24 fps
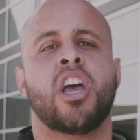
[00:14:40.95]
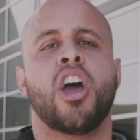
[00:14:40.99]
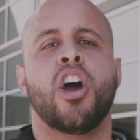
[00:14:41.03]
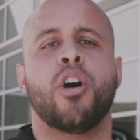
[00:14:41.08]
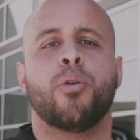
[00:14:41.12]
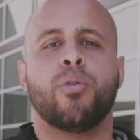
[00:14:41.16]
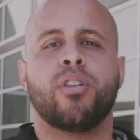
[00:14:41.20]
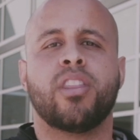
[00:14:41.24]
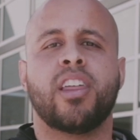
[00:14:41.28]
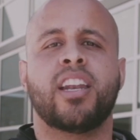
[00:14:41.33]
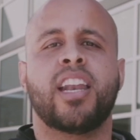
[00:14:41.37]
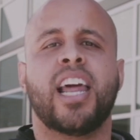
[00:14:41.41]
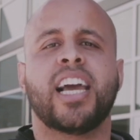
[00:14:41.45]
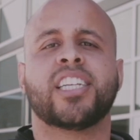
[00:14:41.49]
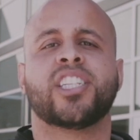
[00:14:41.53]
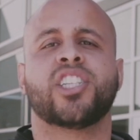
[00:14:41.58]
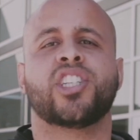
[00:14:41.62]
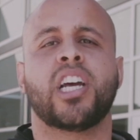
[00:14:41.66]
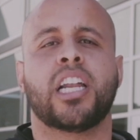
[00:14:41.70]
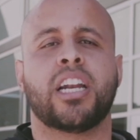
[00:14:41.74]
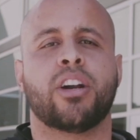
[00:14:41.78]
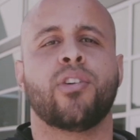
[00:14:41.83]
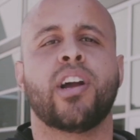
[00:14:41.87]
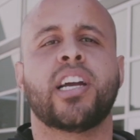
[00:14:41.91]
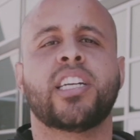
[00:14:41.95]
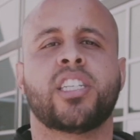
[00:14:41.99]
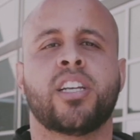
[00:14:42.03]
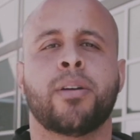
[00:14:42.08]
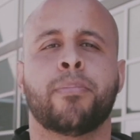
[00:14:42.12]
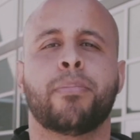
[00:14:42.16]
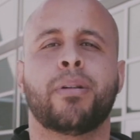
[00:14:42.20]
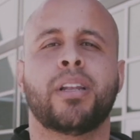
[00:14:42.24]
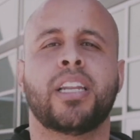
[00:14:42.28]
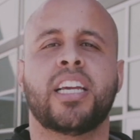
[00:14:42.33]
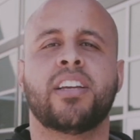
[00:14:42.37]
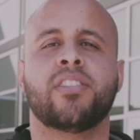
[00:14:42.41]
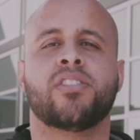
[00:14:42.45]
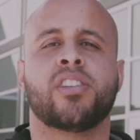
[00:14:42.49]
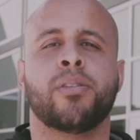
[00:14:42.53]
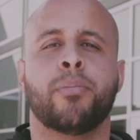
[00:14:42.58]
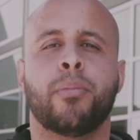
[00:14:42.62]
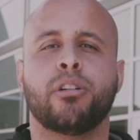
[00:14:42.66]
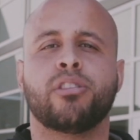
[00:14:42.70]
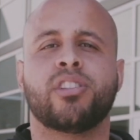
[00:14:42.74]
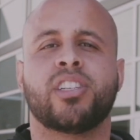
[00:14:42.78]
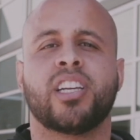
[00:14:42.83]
where the next generation believes the most